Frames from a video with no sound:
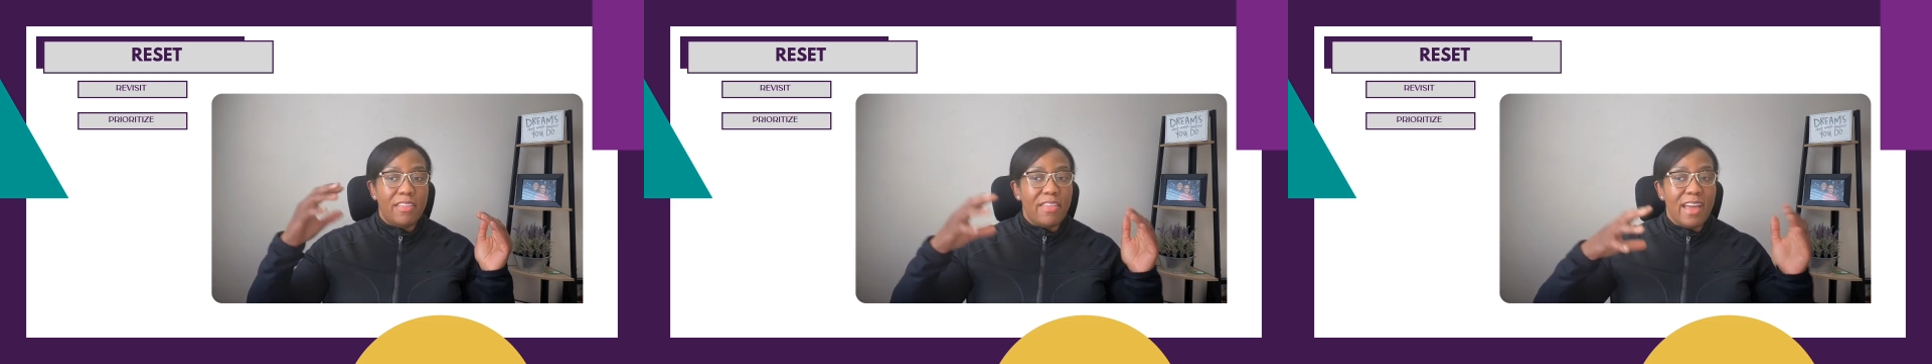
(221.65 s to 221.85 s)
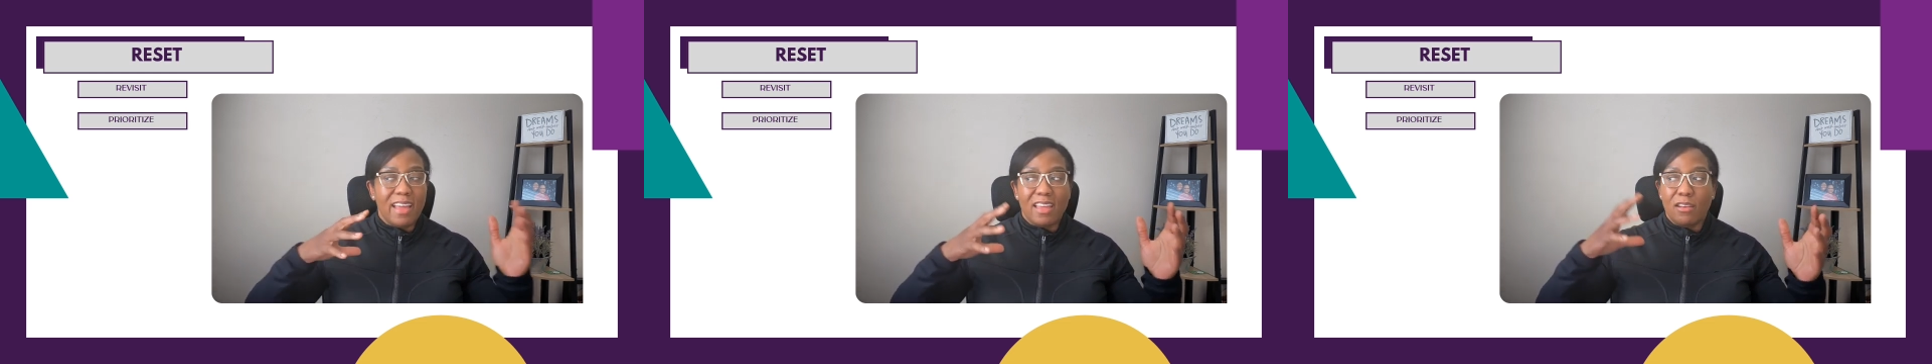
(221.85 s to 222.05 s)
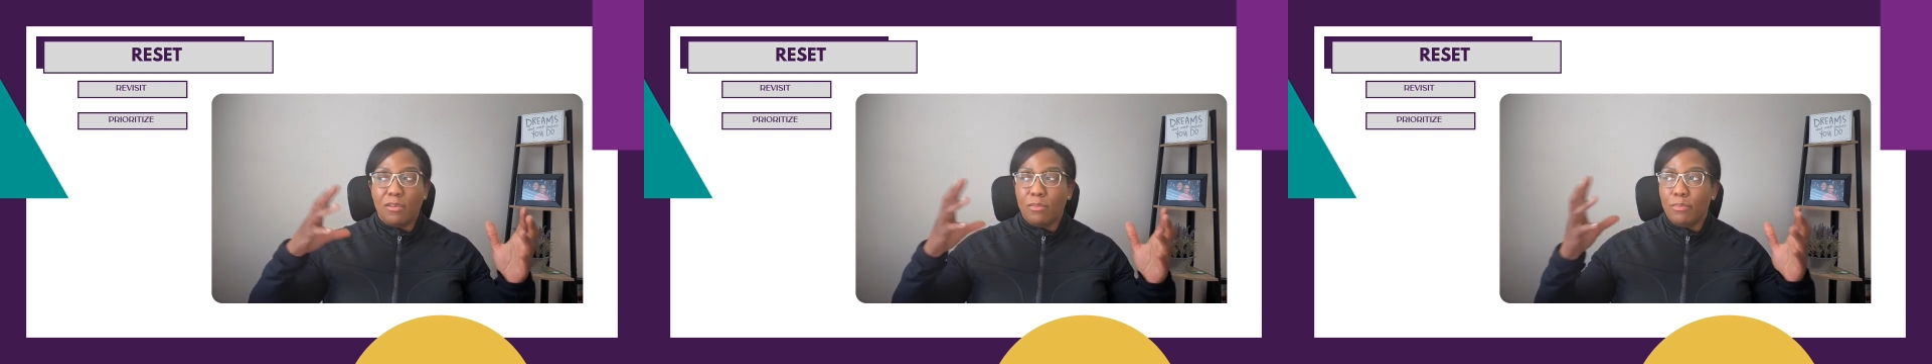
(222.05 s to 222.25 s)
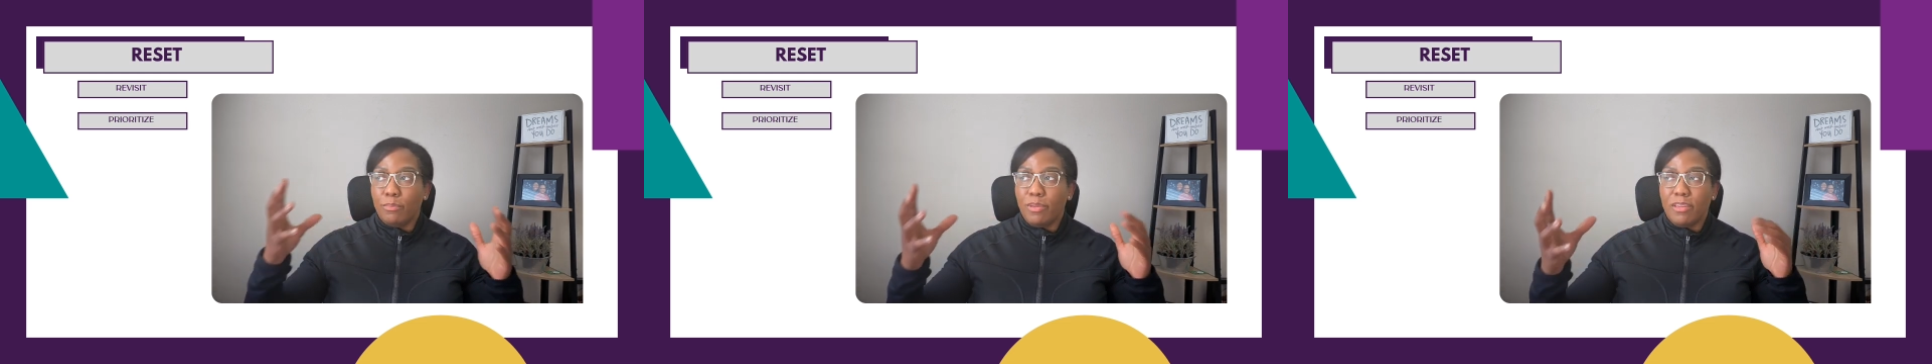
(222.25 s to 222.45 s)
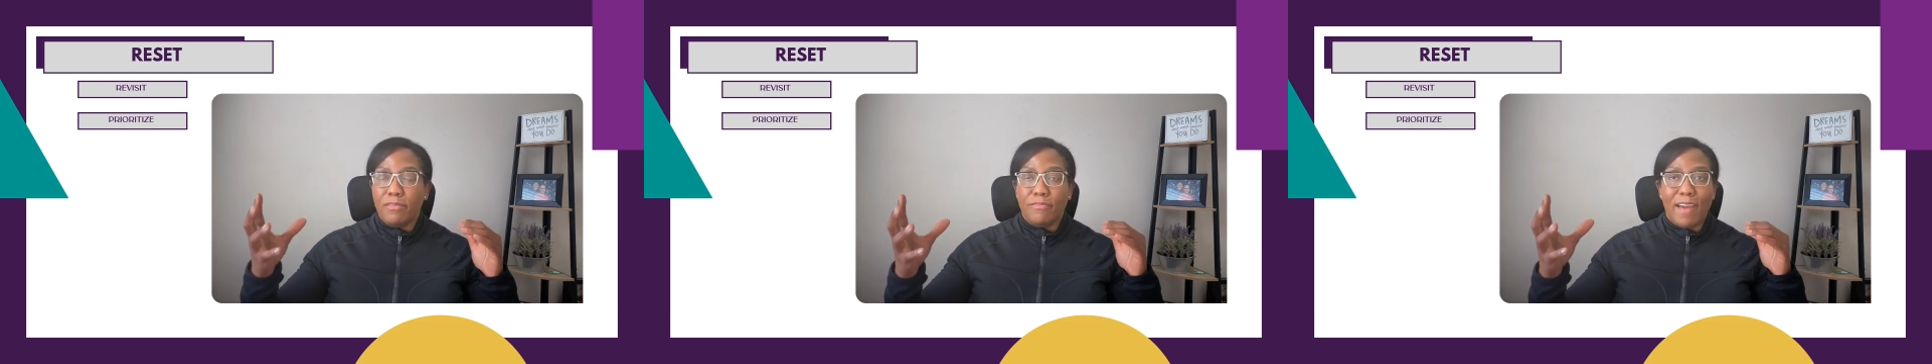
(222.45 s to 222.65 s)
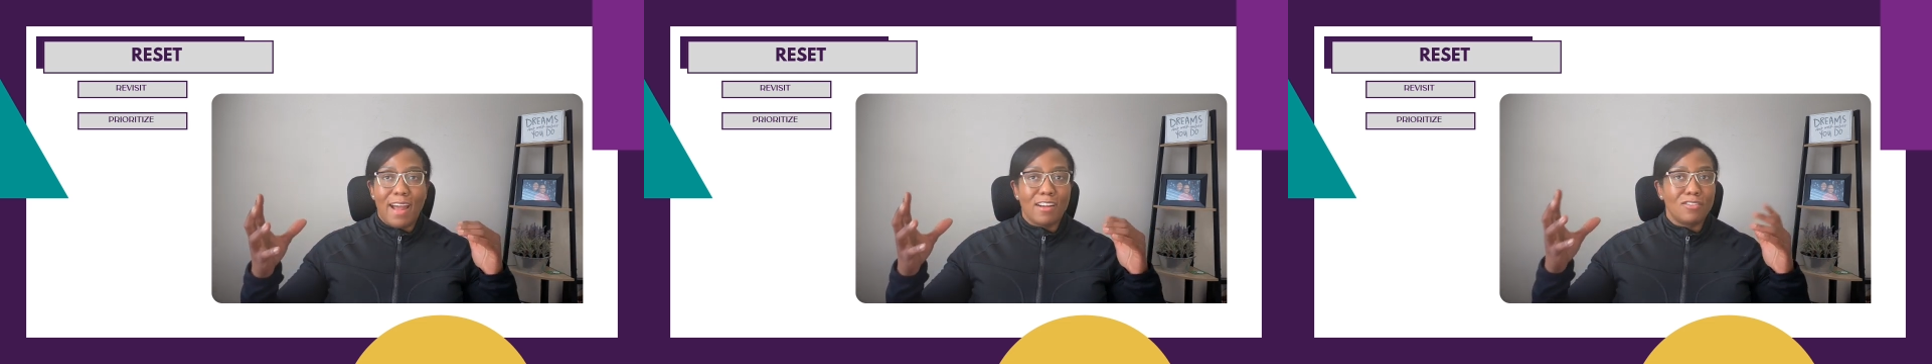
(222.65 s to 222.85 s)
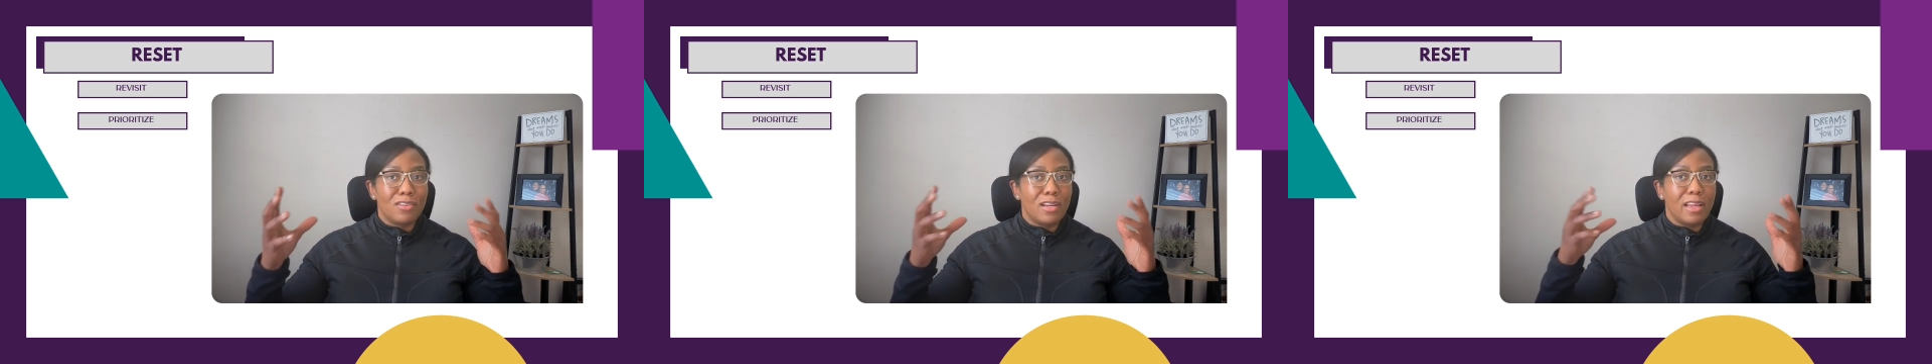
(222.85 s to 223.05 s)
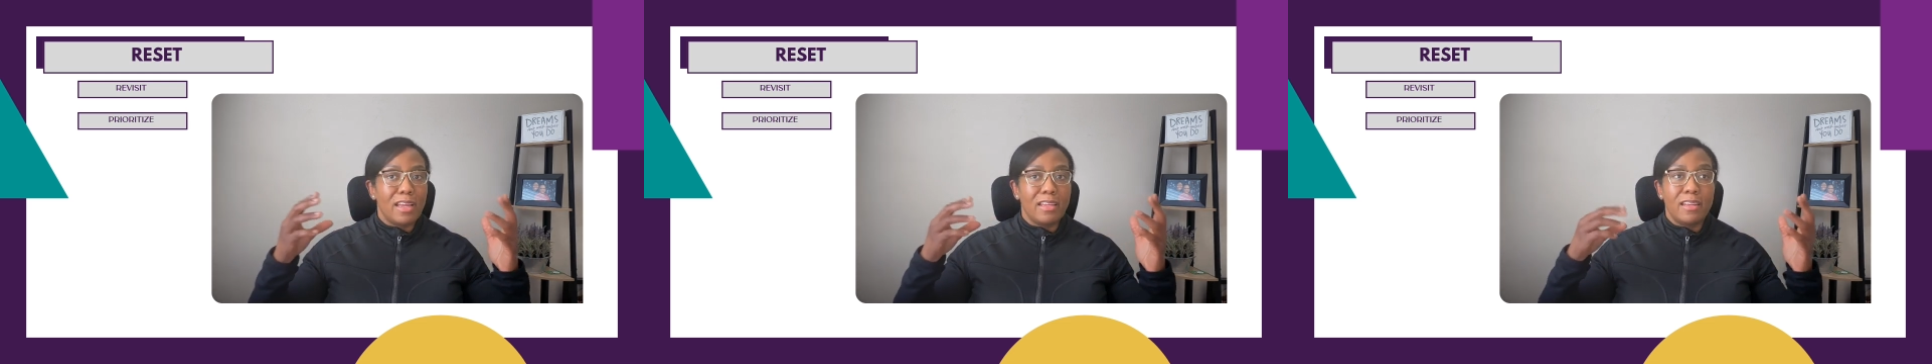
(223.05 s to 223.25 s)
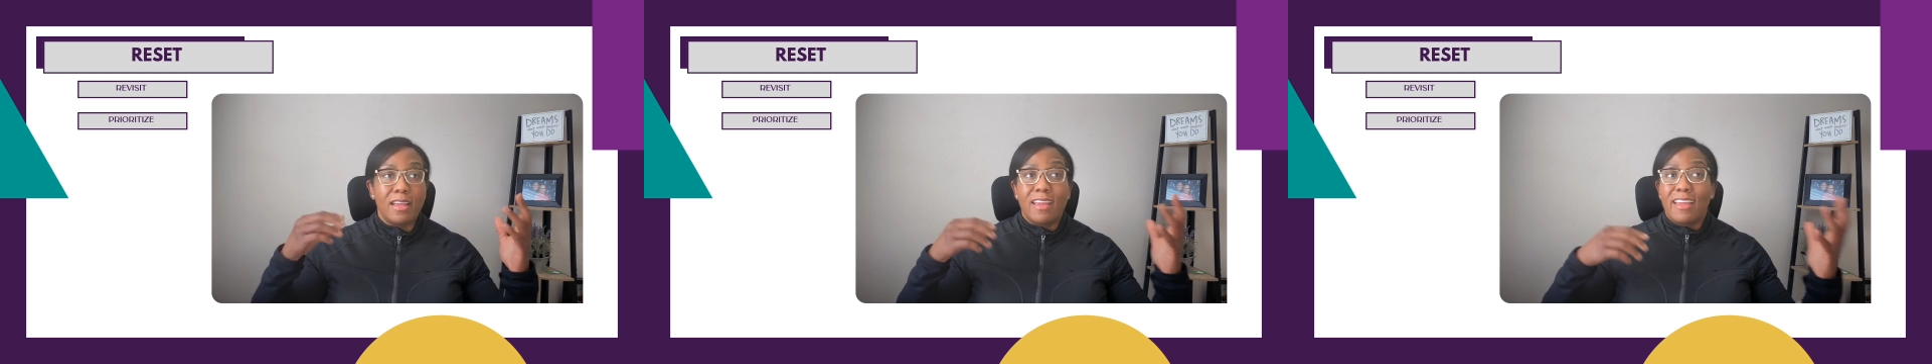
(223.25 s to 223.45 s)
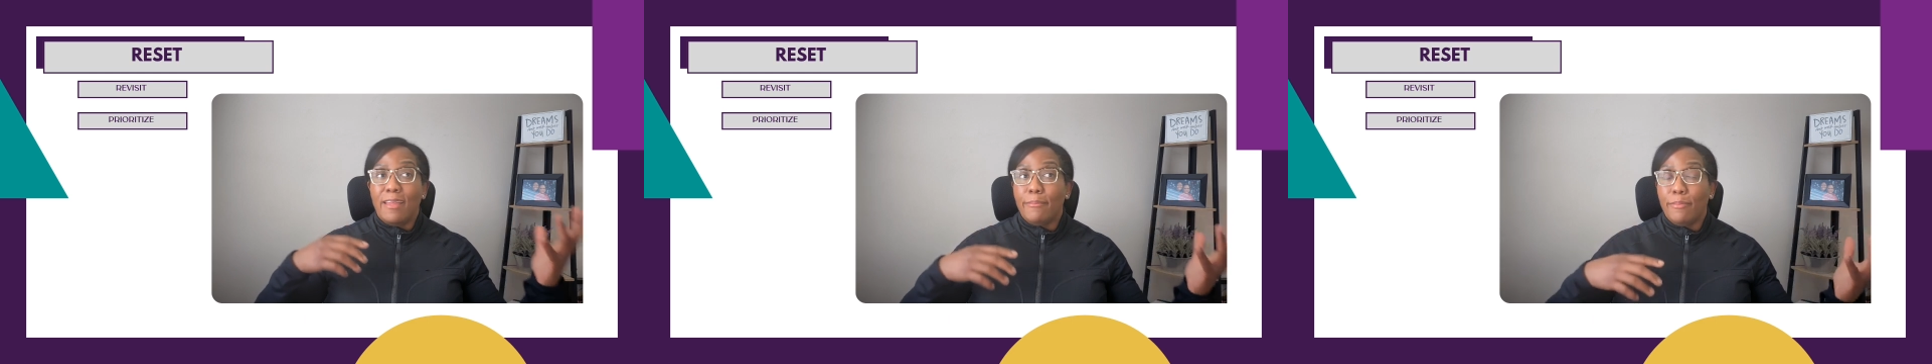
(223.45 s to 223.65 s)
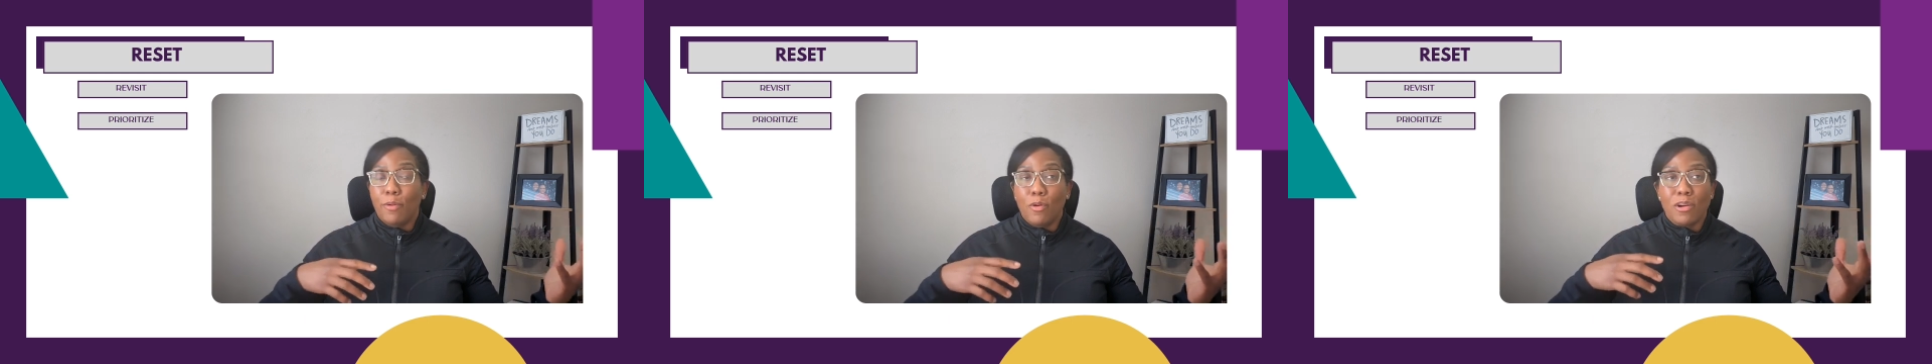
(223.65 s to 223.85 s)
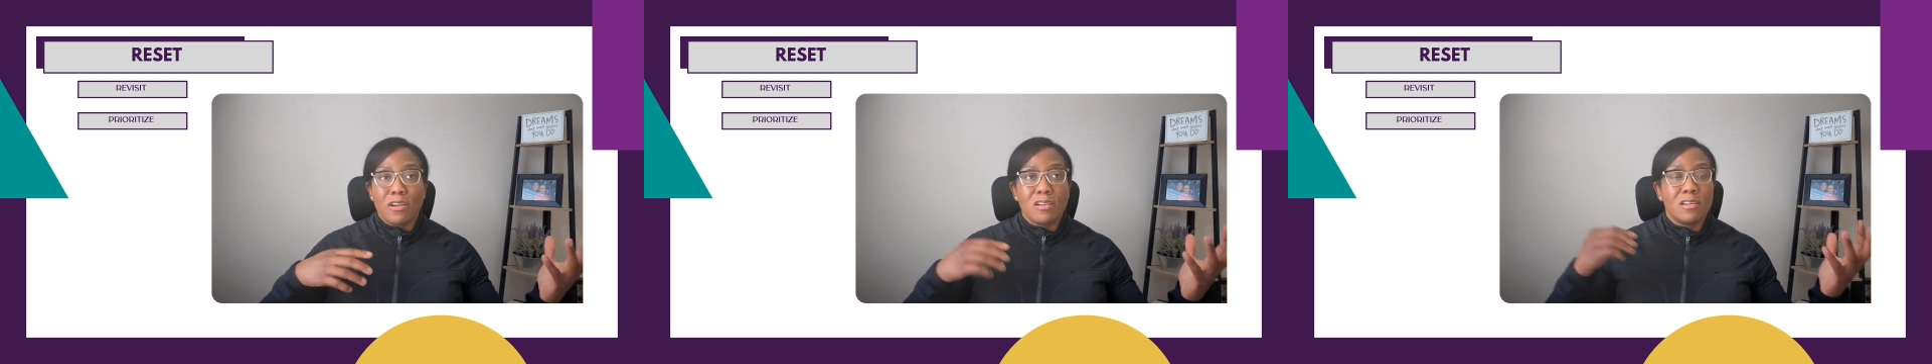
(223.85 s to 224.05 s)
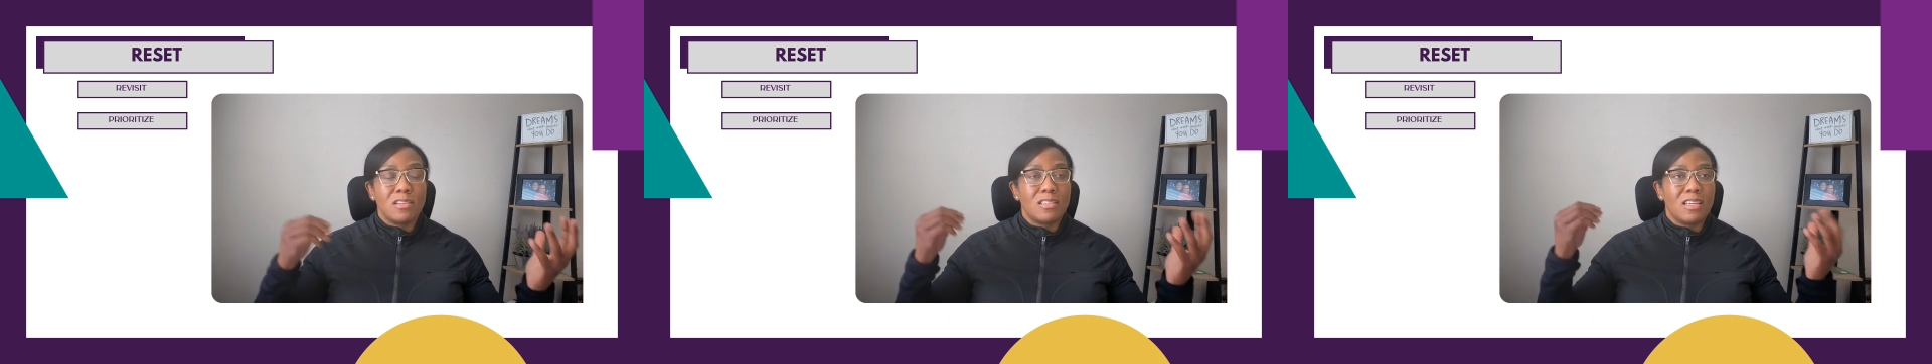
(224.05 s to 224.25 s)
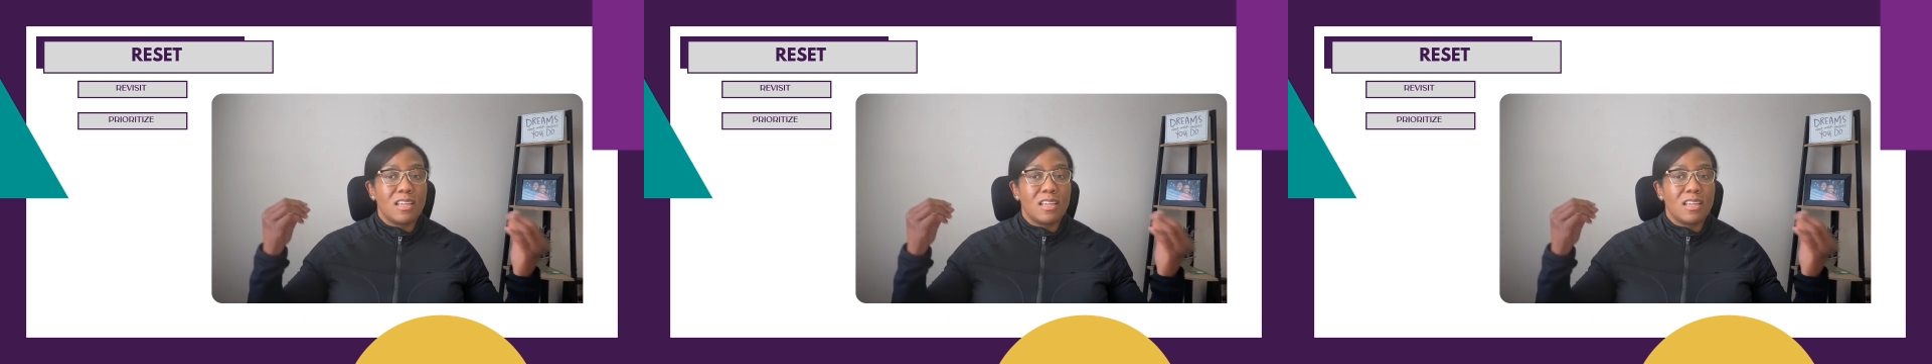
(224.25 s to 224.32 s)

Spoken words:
and that can be factoring in importance,